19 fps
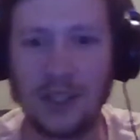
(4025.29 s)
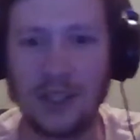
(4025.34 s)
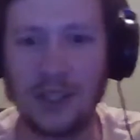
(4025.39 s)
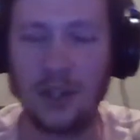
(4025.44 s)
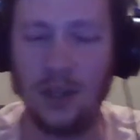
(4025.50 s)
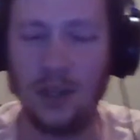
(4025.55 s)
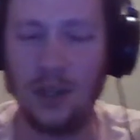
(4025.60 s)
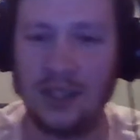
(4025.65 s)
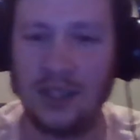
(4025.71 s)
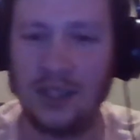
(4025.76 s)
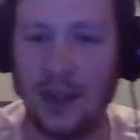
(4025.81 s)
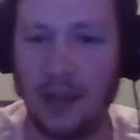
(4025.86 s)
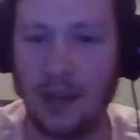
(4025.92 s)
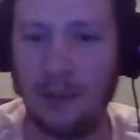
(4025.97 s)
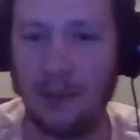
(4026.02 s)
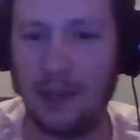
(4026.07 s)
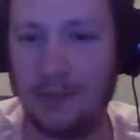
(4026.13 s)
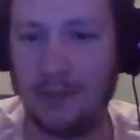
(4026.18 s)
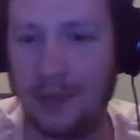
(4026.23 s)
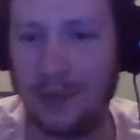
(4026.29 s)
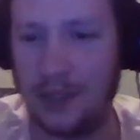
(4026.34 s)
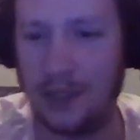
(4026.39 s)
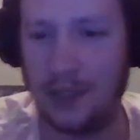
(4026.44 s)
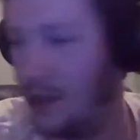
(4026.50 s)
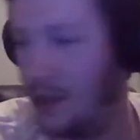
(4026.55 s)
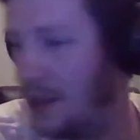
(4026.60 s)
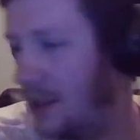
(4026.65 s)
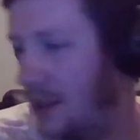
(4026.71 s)
true. Let's talk about their
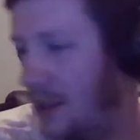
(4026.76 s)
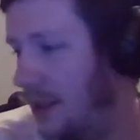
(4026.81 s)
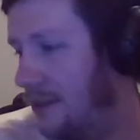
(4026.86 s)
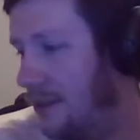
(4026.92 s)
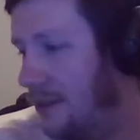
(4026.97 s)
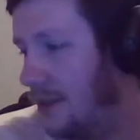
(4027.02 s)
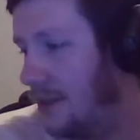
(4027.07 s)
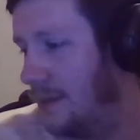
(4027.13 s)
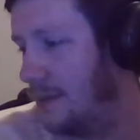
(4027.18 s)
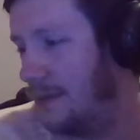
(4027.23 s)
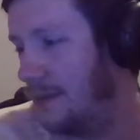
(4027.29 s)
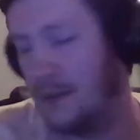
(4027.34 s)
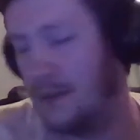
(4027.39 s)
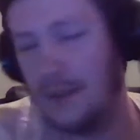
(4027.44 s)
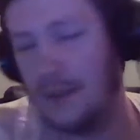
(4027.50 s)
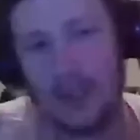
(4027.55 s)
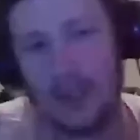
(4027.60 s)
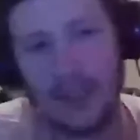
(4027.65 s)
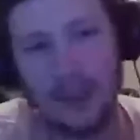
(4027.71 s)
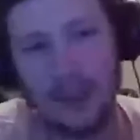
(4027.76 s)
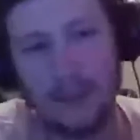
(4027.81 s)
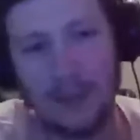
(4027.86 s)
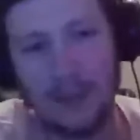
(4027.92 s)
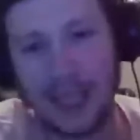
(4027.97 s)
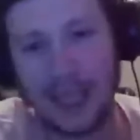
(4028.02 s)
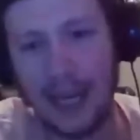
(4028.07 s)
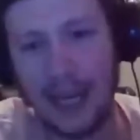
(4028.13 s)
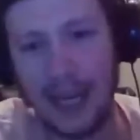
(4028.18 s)
paternity leave. My
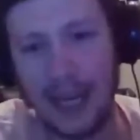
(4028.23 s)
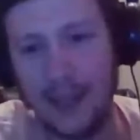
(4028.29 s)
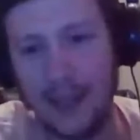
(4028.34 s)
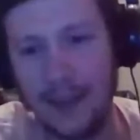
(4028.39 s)
God,